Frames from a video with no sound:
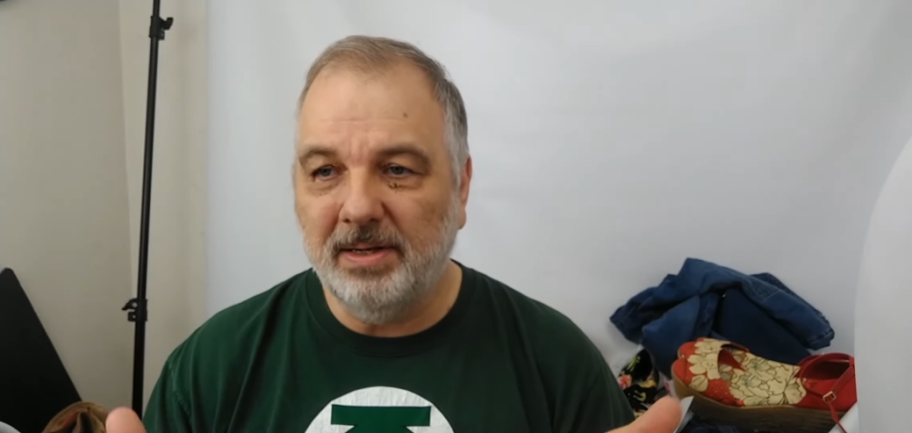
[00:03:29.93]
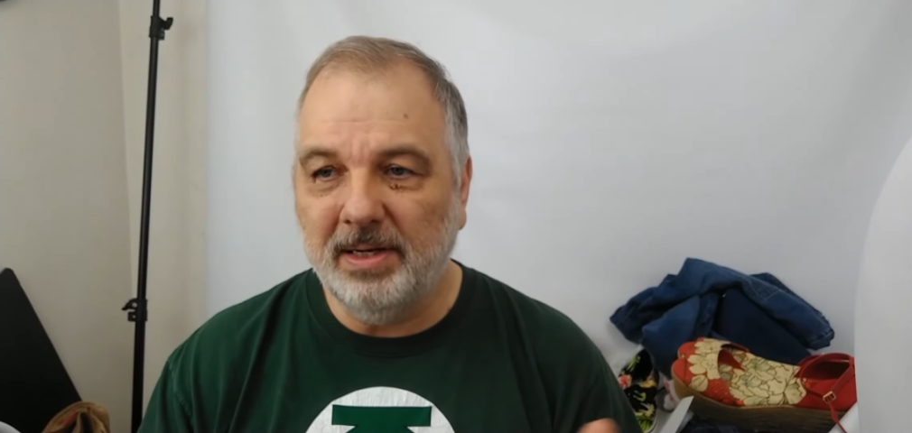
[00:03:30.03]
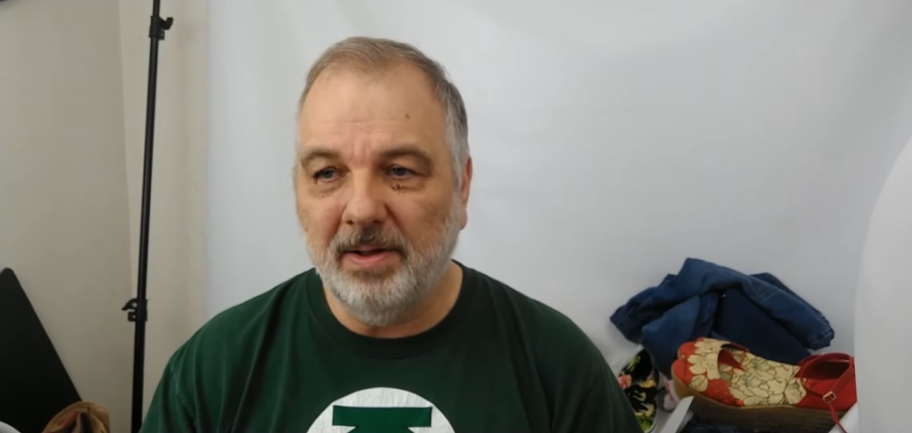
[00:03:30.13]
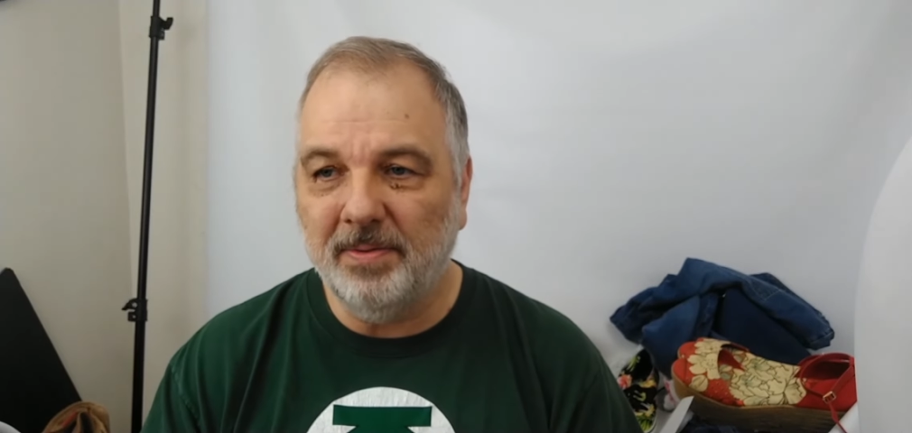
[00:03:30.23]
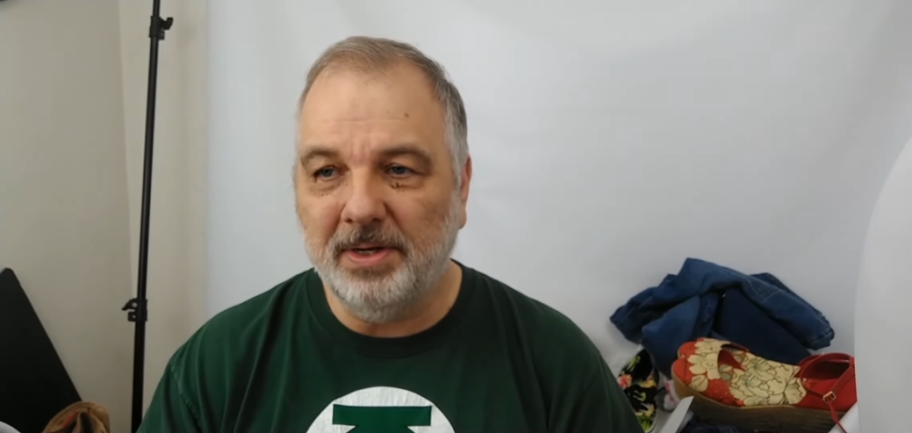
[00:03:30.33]

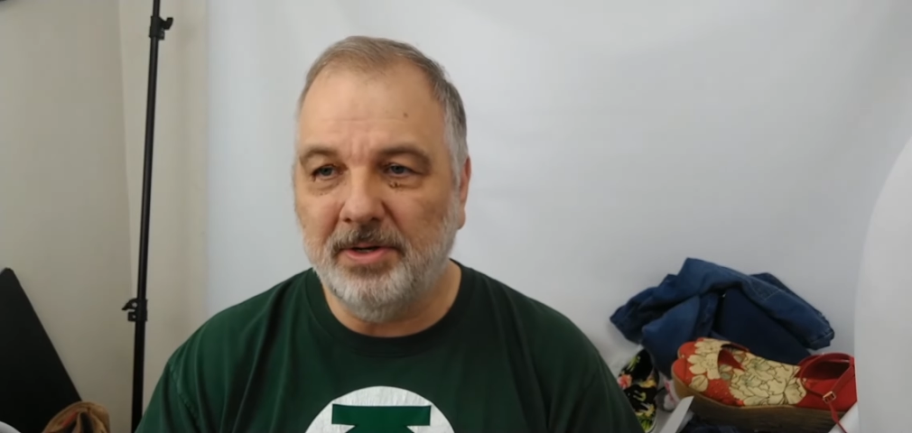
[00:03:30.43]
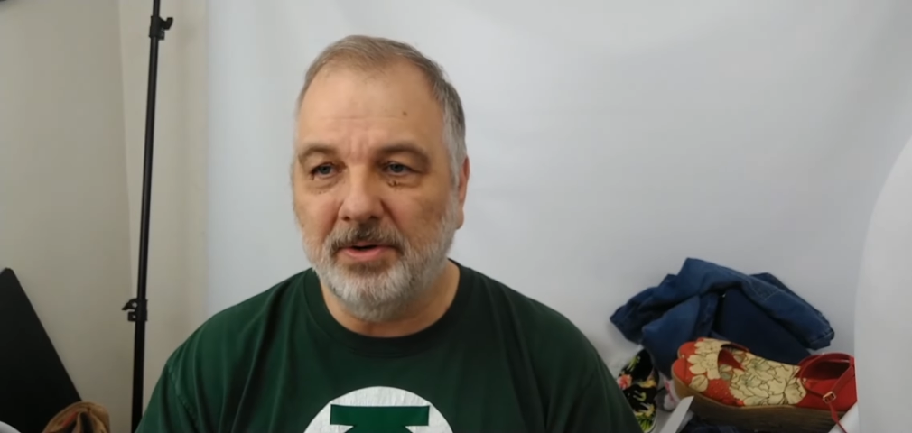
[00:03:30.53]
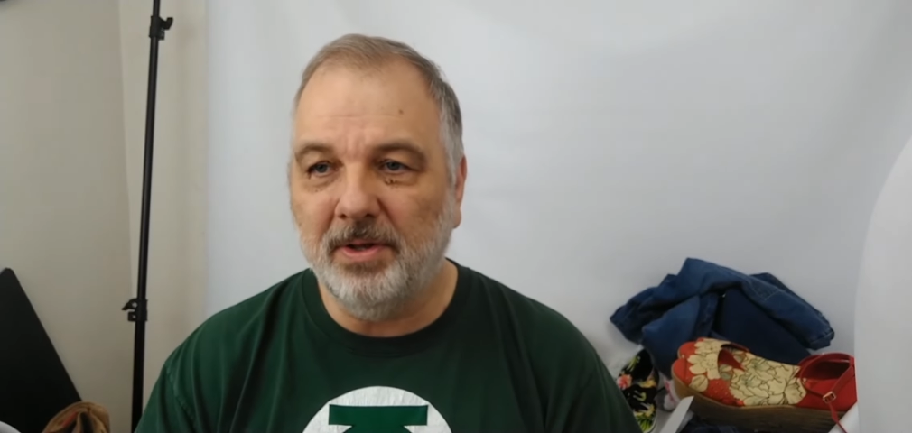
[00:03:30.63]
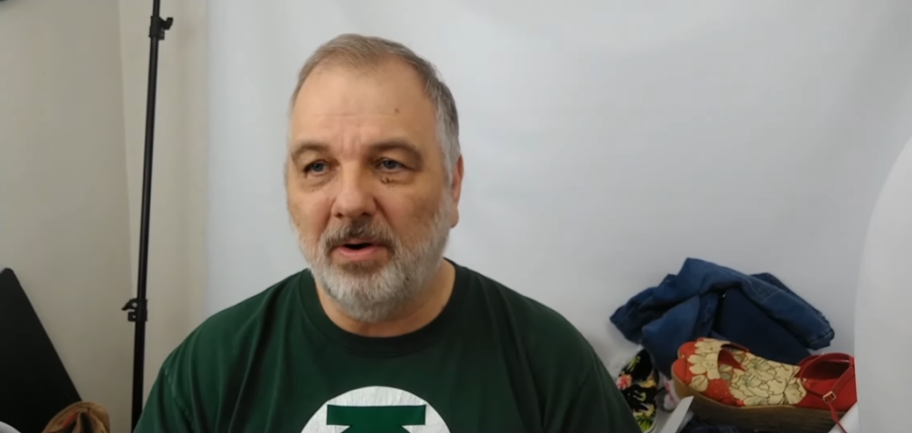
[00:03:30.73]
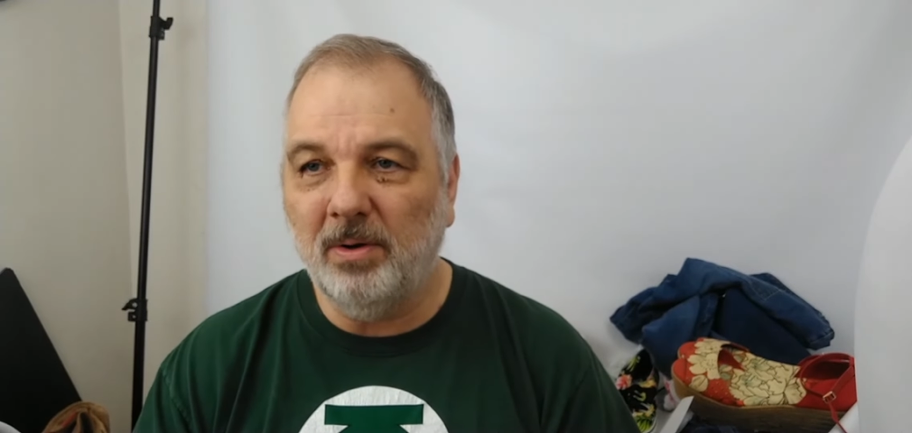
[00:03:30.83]
you know that
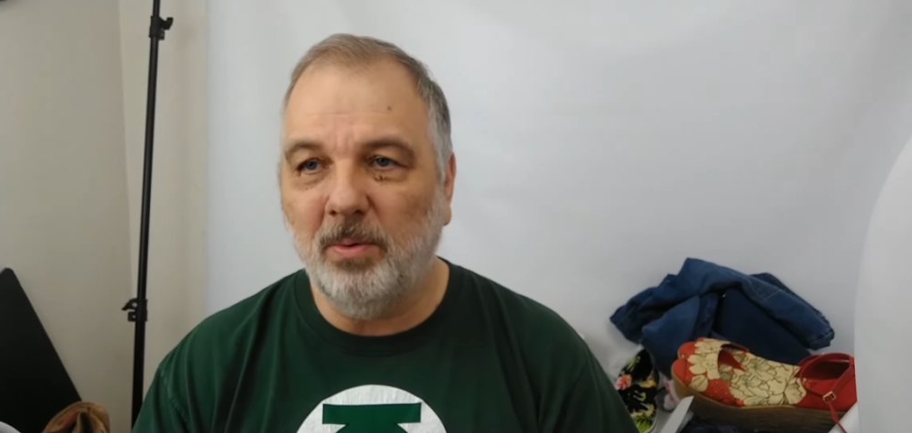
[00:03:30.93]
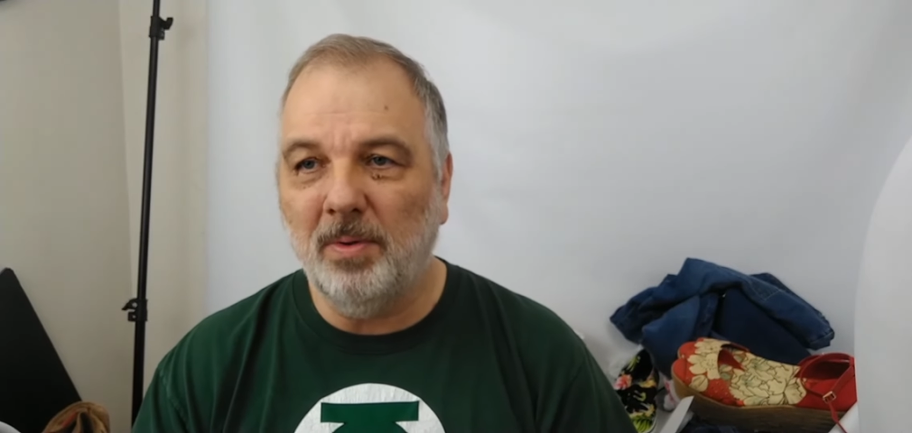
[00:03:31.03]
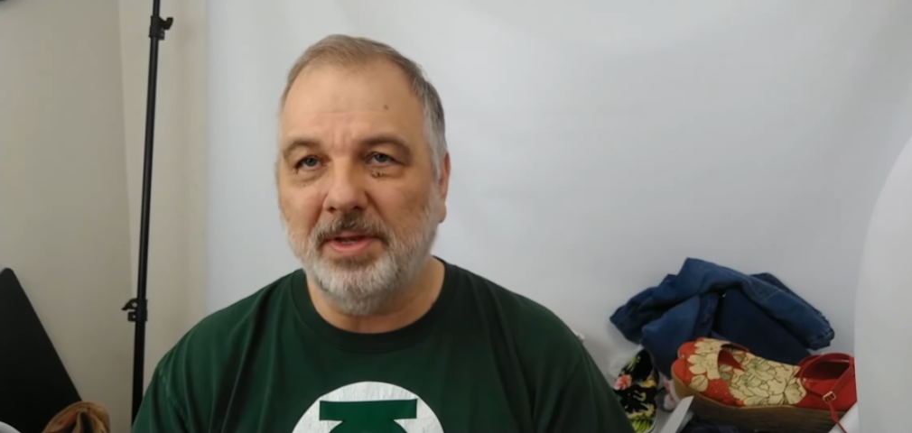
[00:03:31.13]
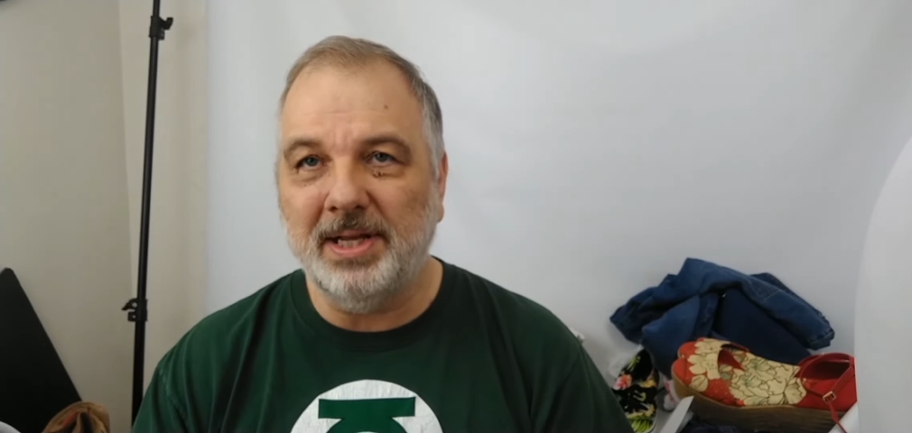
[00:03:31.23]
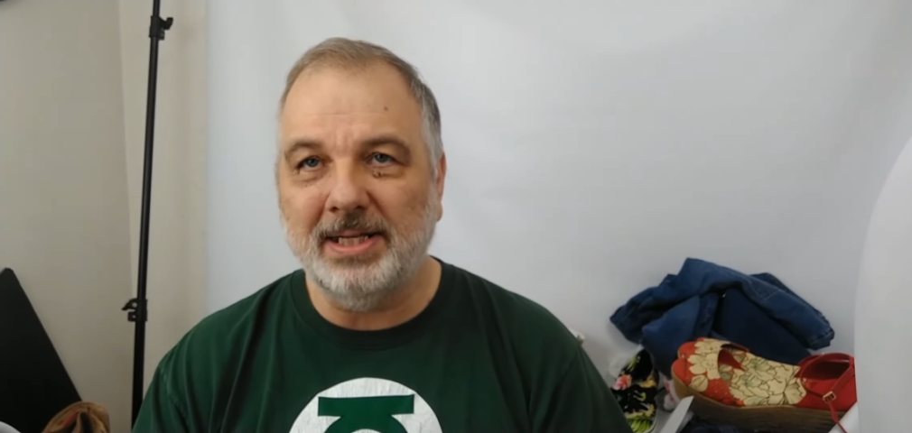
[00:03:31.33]
you're the only
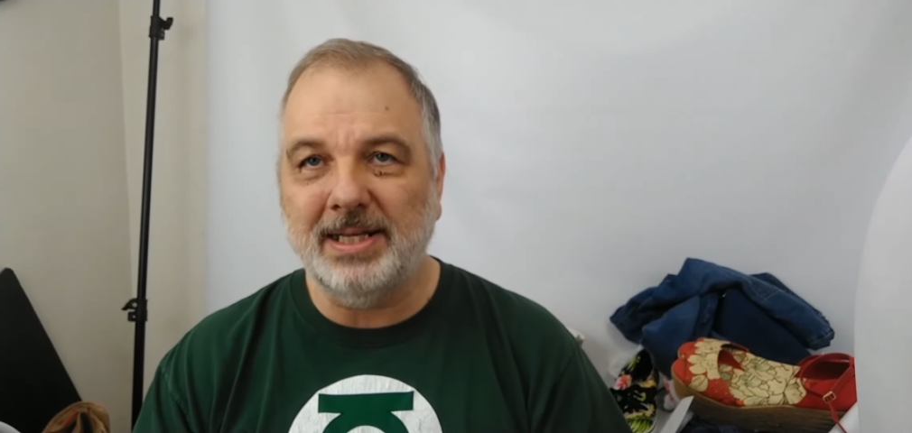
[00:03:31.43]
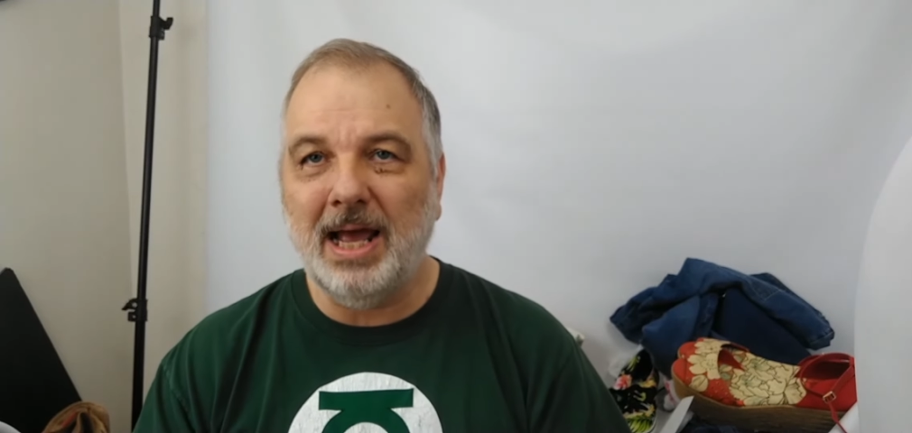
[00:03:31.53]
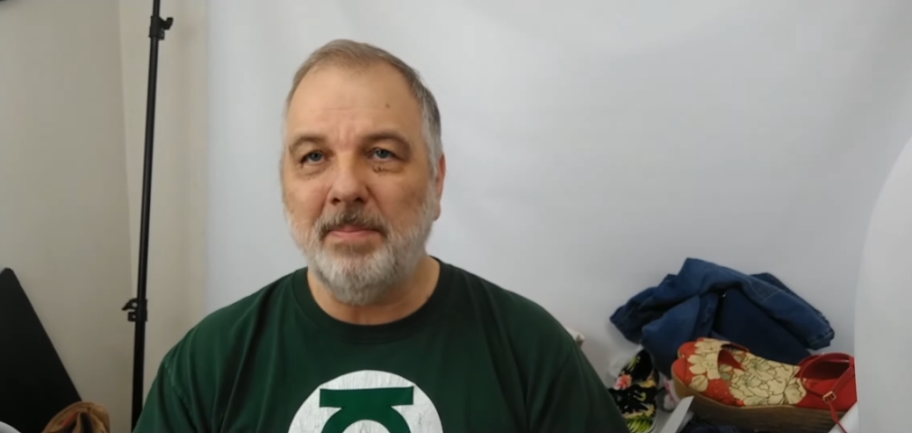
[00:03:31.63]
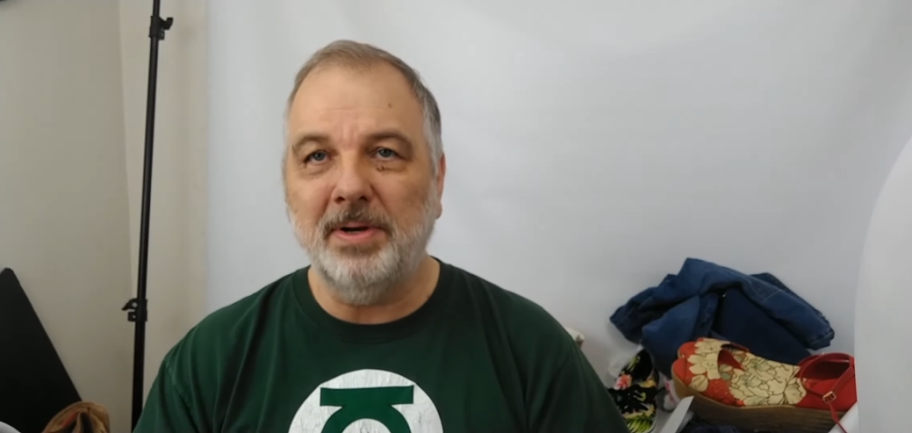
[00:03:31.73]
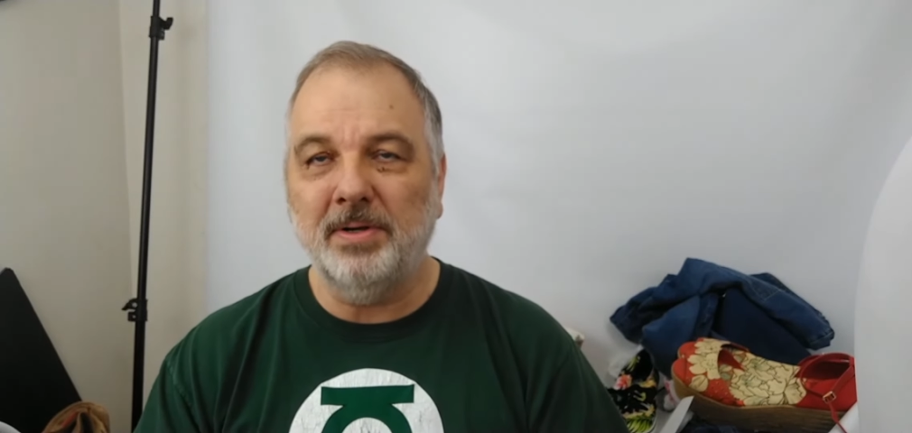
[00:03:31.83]
one that that's
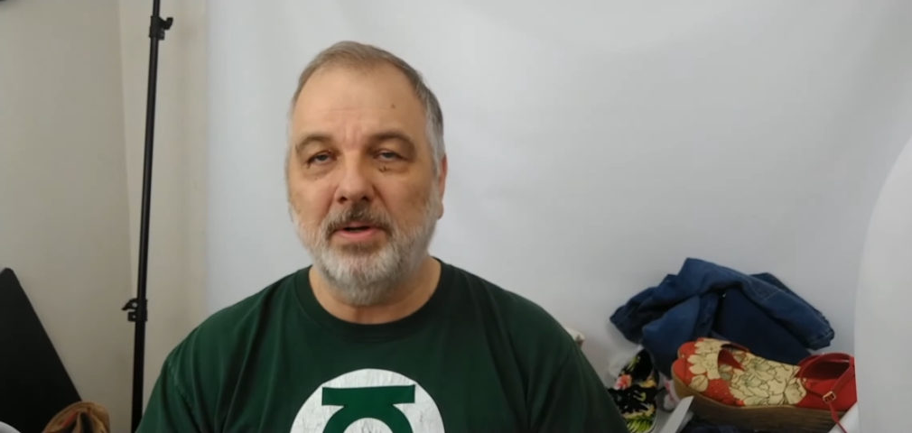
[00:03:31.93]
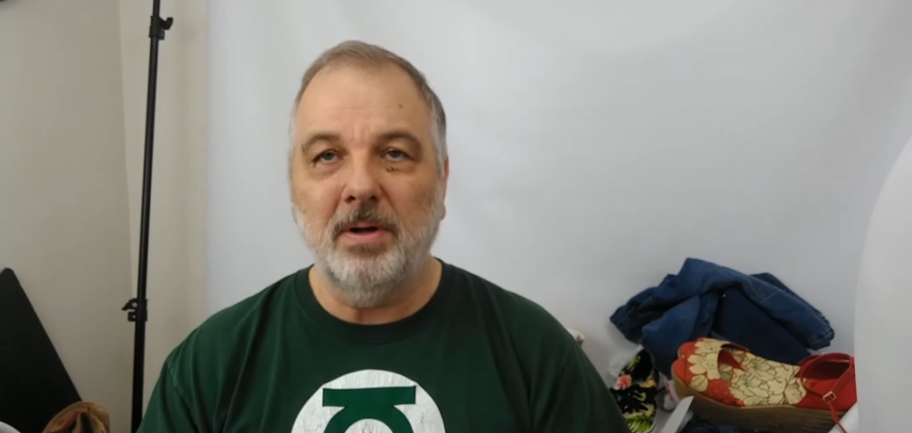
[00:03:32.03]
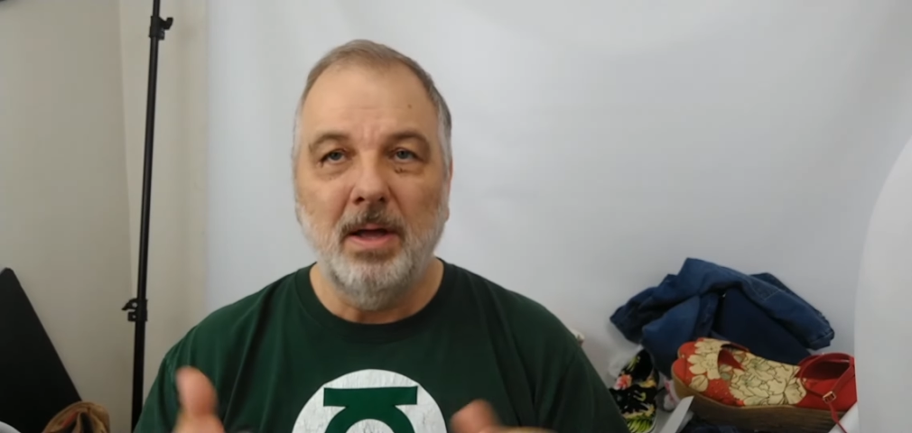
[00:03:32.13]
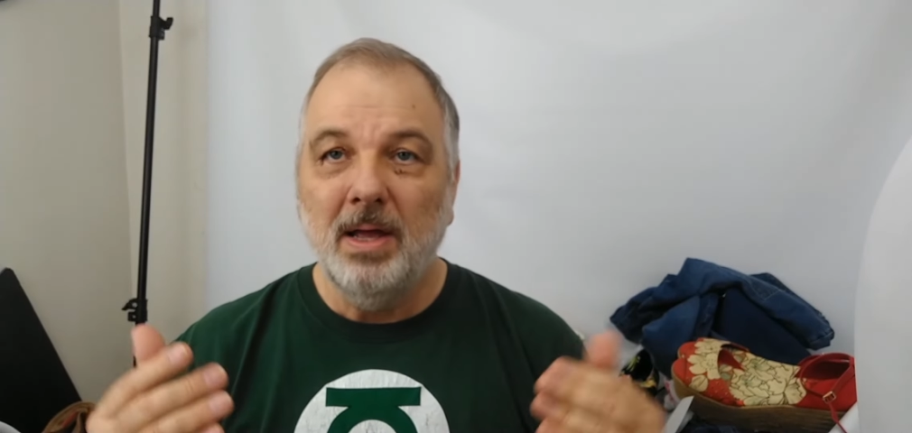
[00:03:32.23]
happening to.